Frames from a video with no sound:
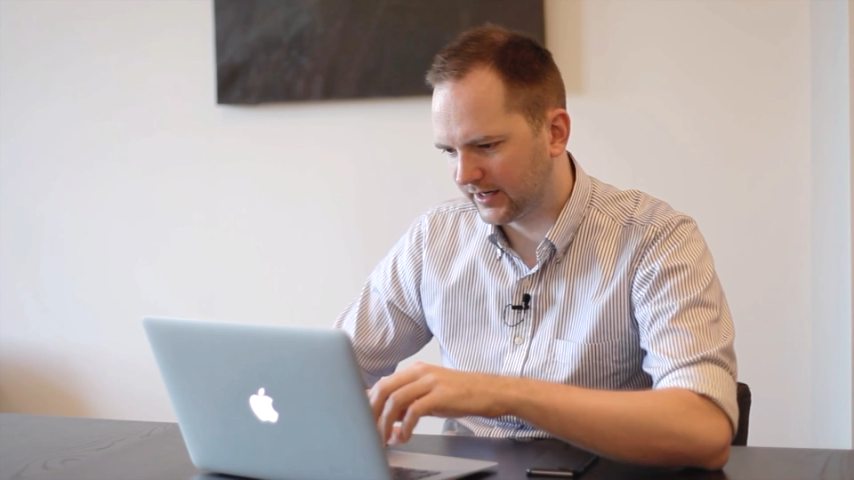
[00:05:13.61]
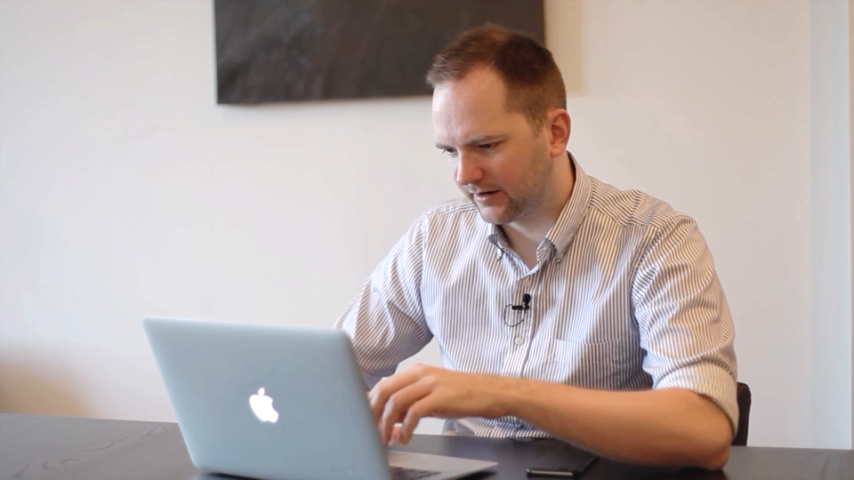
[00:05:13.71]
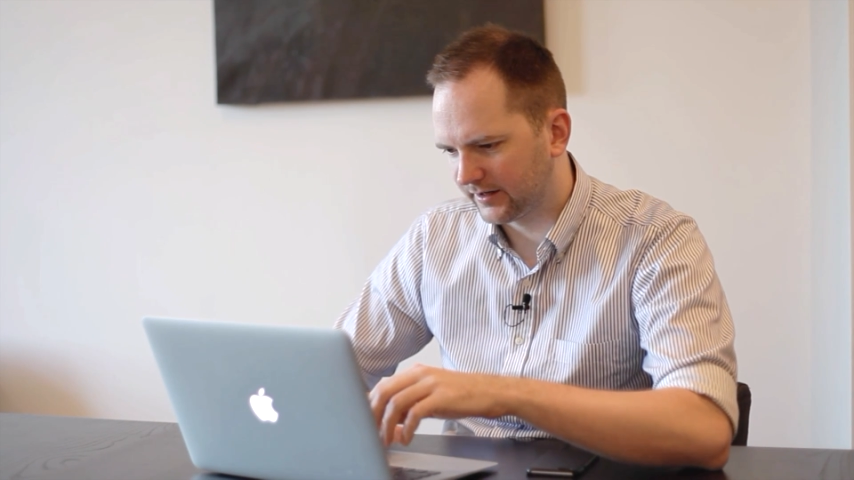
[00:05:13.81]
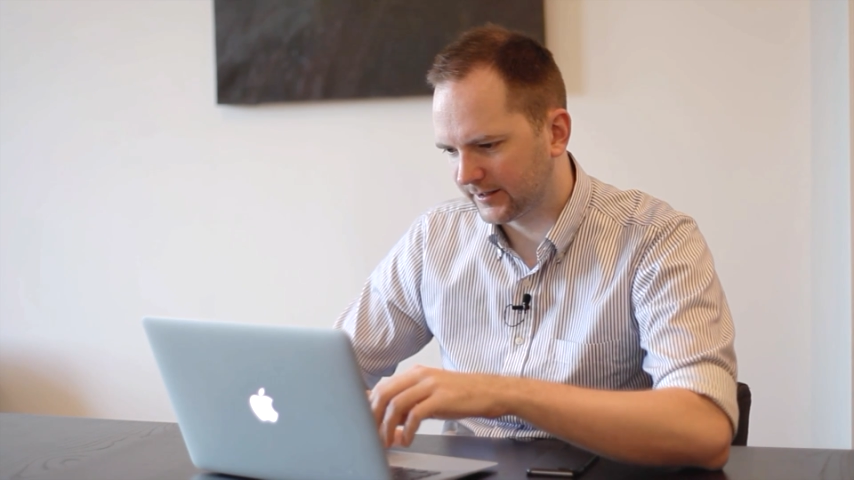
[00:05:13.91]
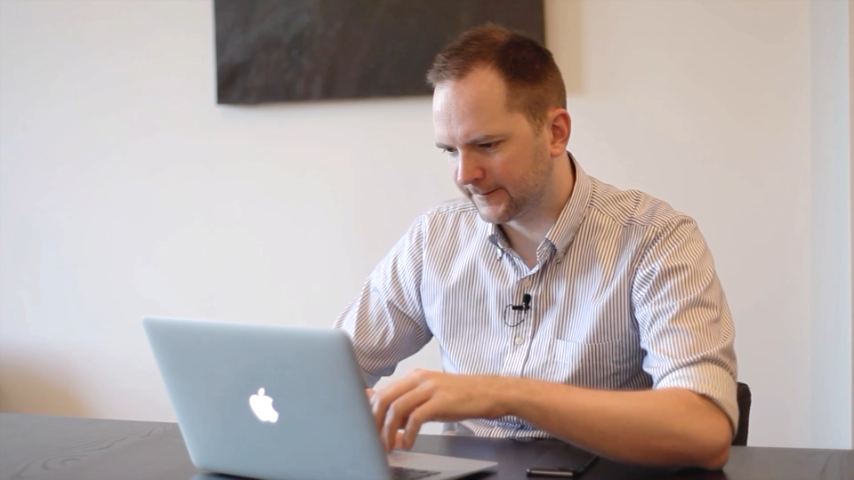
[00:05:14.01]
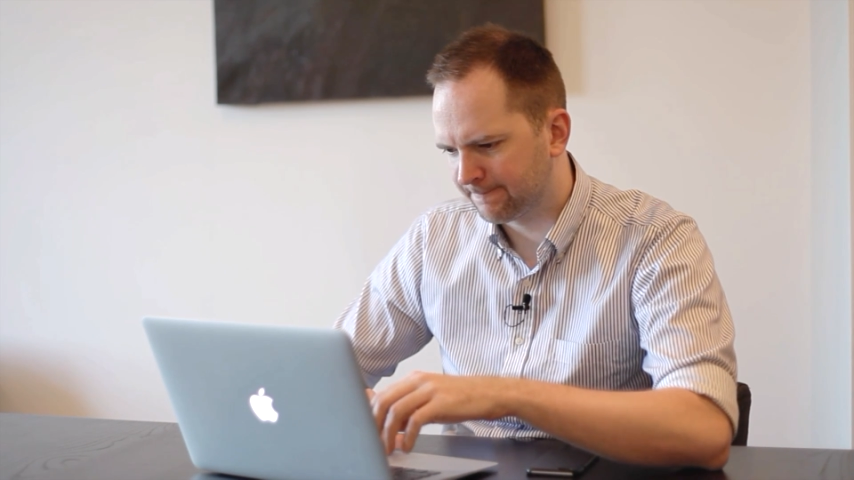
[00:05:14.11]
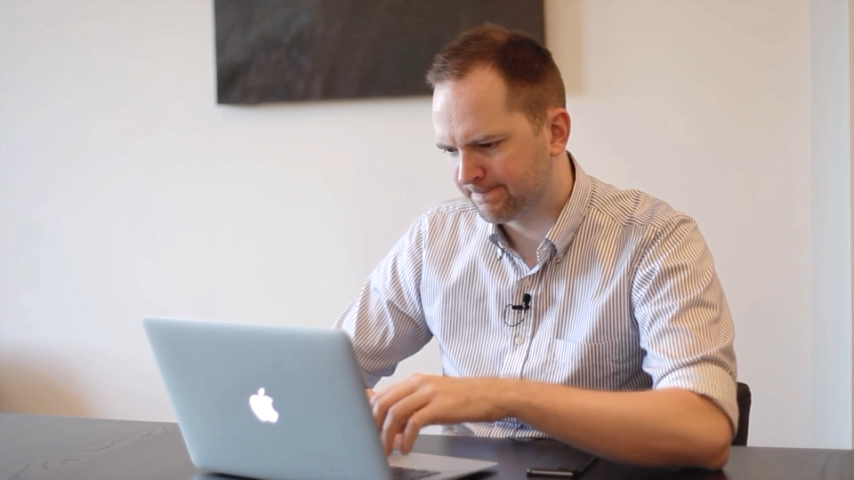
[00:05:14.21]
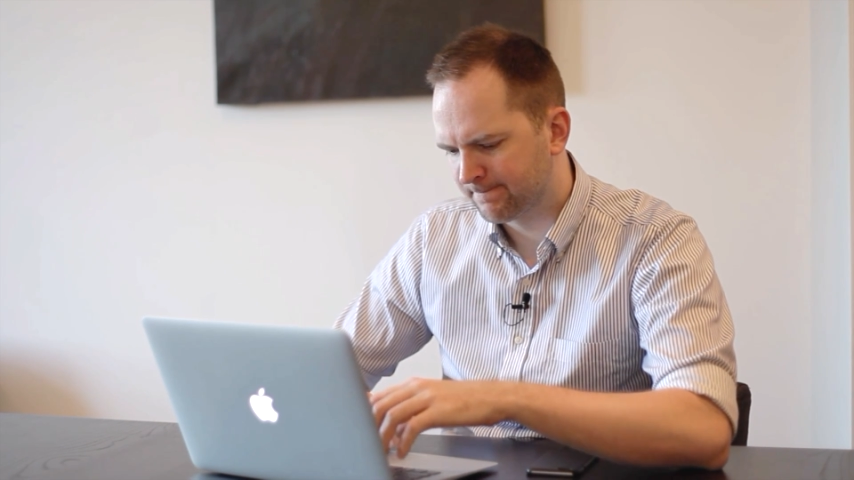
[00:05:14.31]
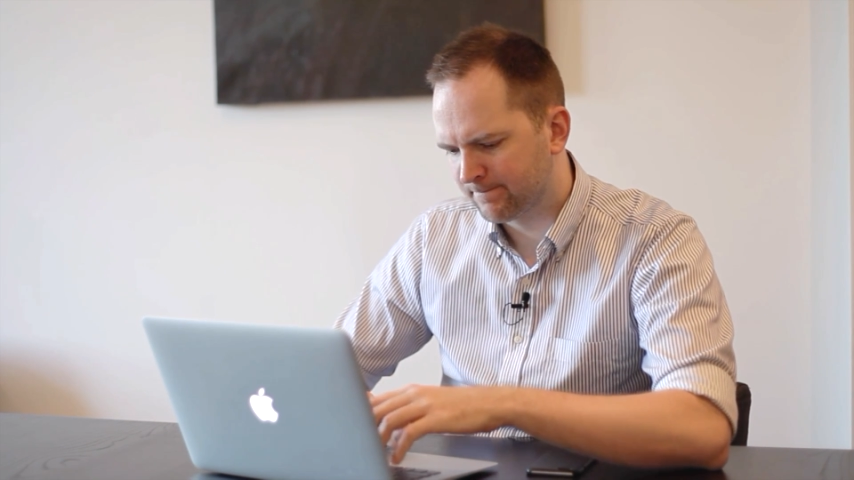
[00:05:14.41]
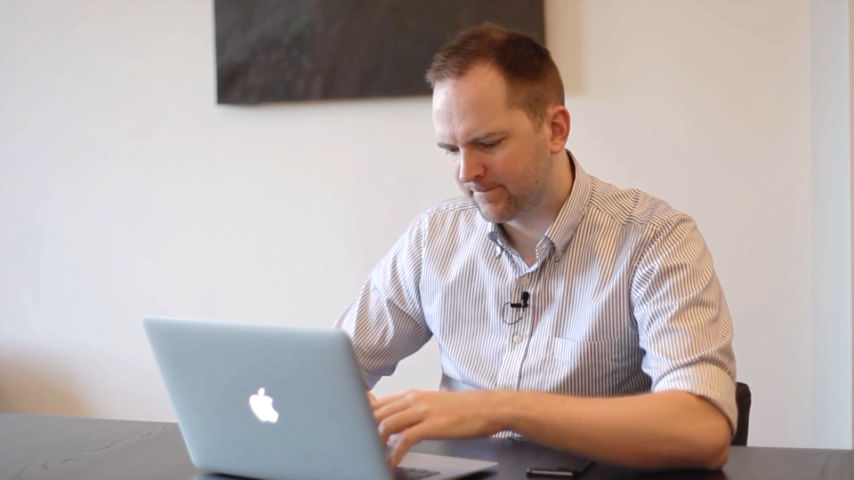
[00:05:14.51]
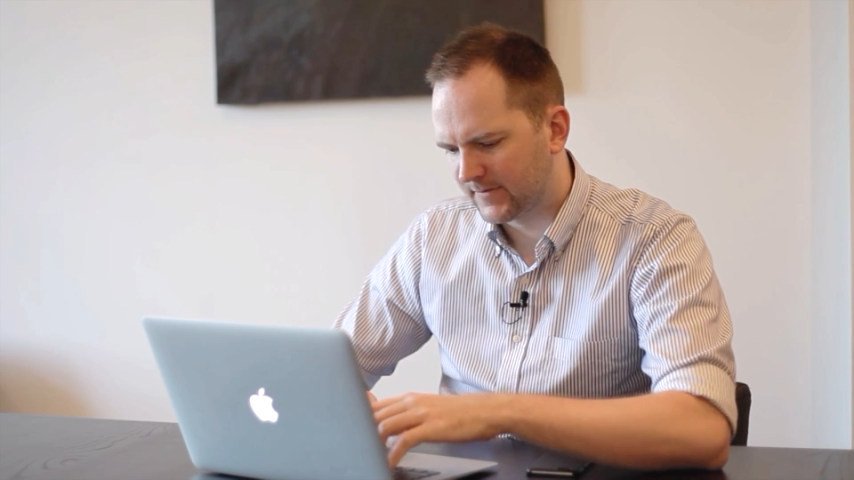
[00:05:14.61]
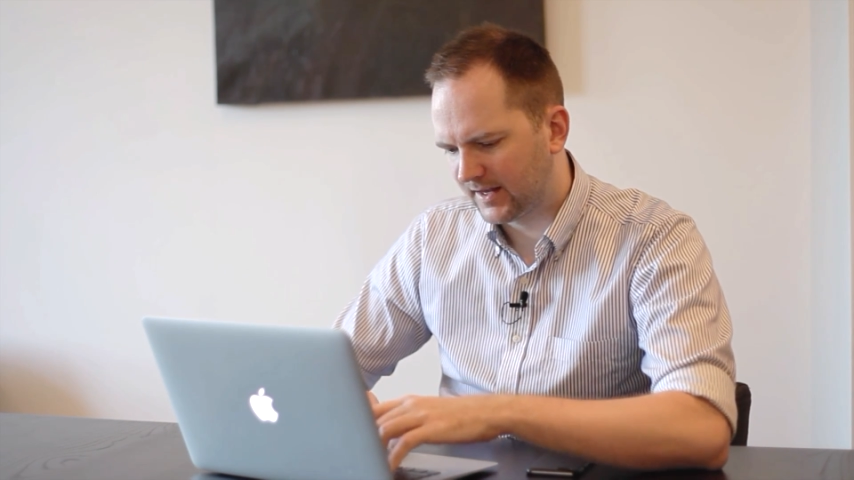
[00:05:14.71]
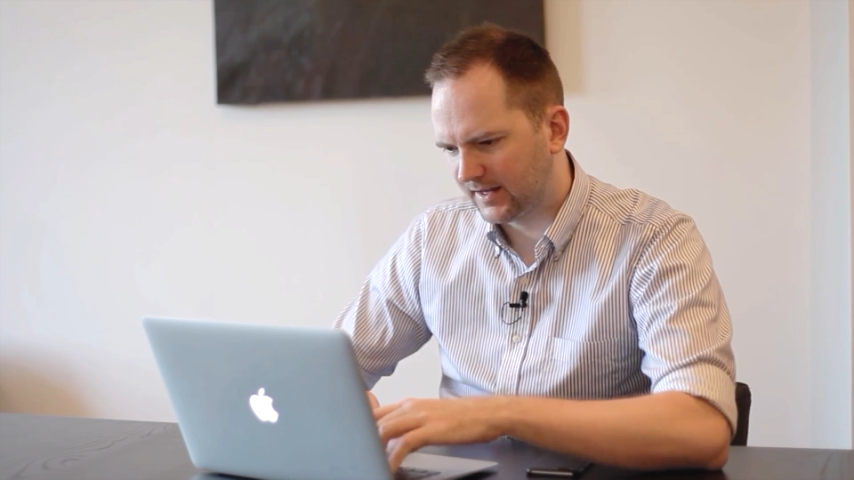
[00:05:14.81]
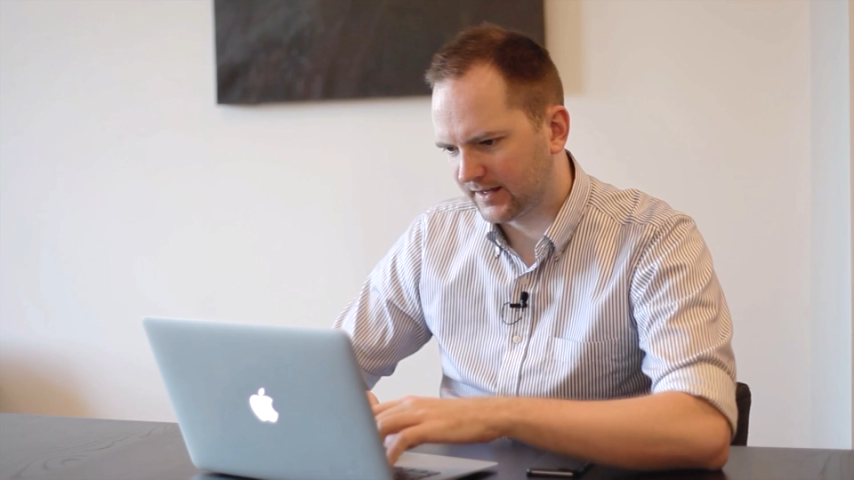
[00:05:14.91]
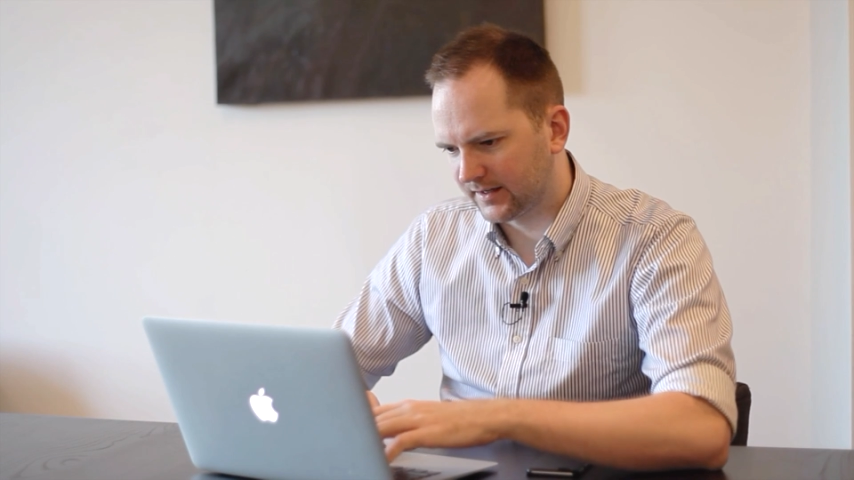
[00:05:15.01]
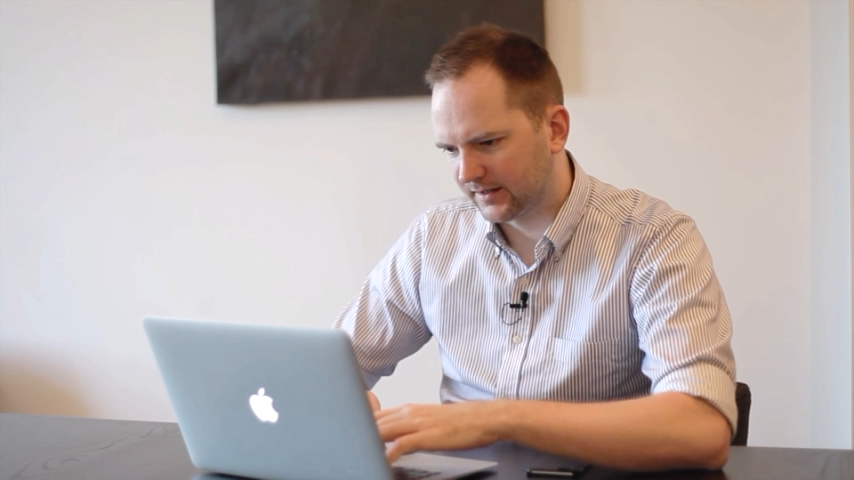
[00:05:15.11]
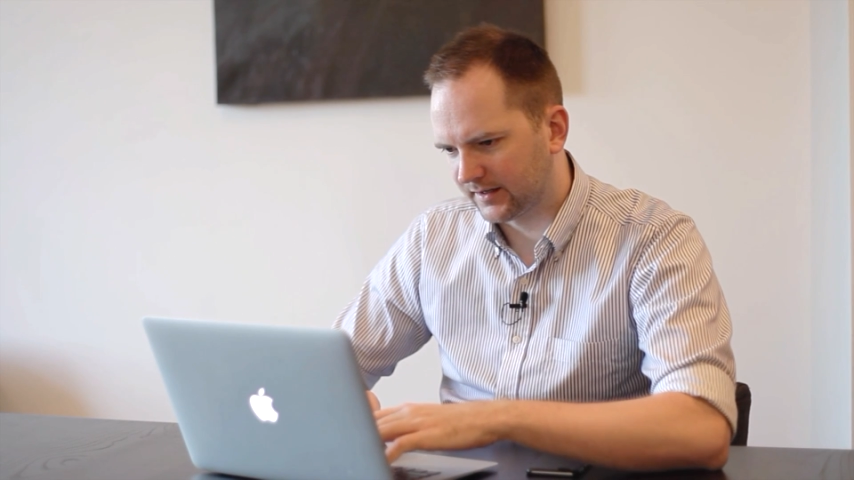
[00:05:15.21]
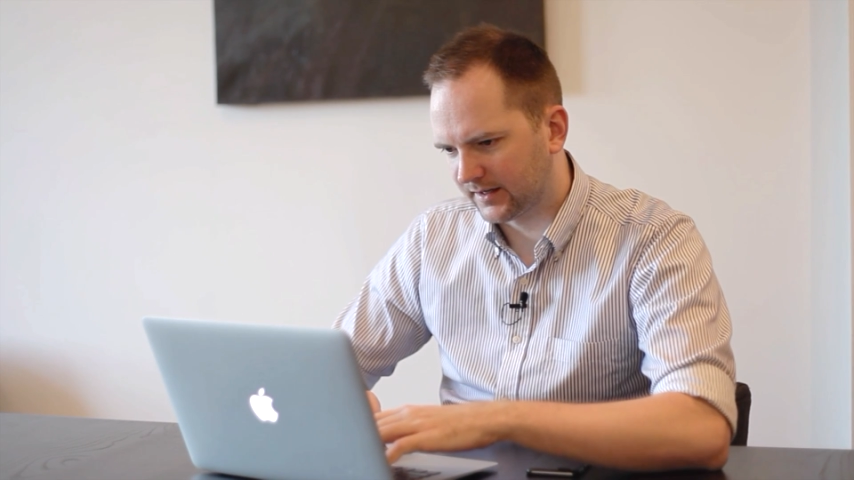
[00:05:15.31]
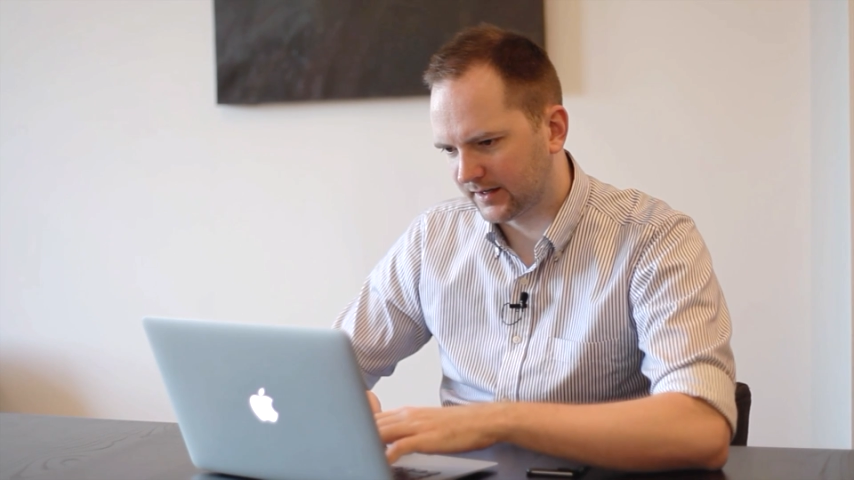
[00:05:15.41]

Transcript: area, and